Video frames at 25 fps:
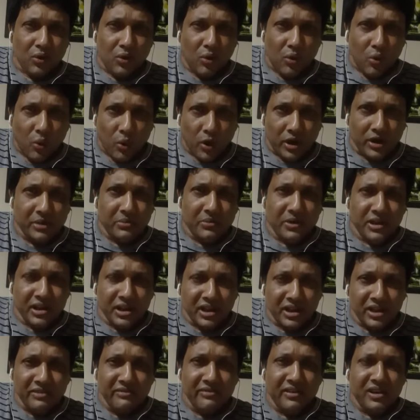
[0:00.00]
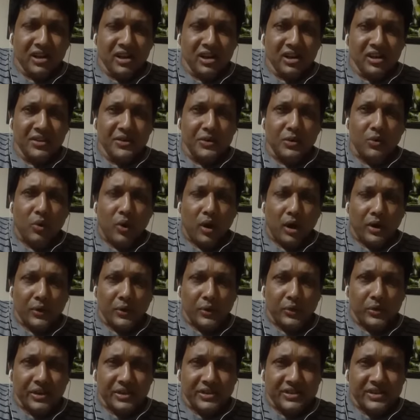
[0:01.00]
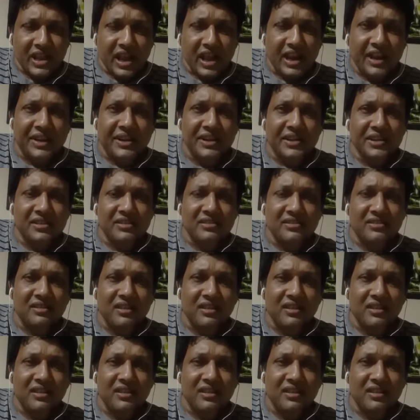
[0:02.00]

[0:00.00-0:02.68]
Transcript: whatever level you want to decide,